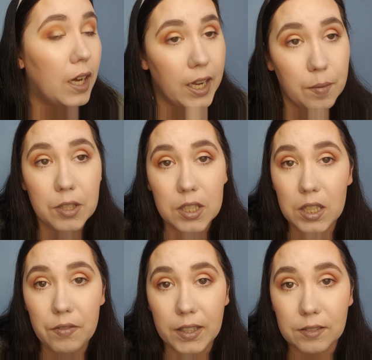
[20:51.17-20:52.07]
I am not
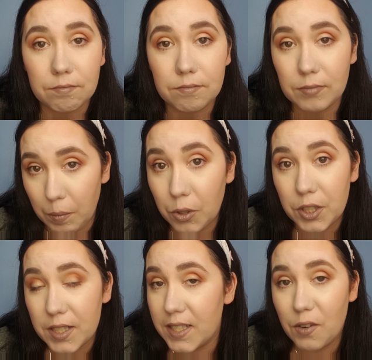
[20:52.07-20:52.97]
loving. I'm
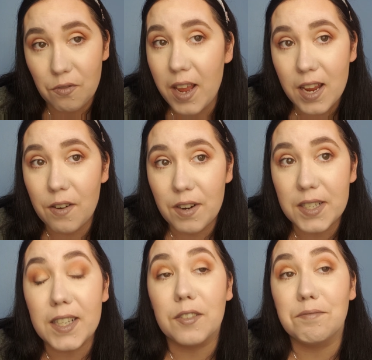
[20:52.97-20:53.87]
going to say it right here,
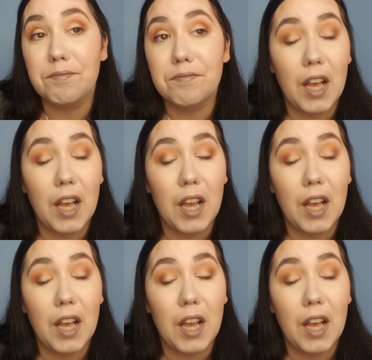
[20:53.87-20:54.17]
right now.